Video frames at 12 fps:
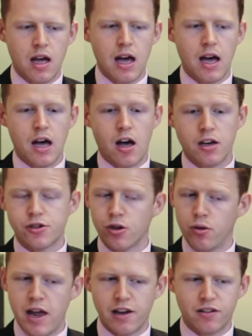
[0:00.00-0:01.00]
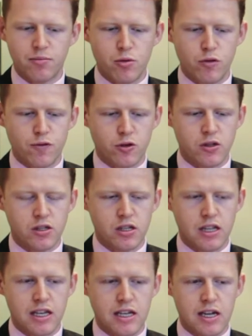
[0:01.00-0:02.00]
I shall next move on
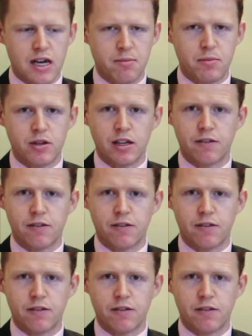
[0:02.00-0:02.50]
to the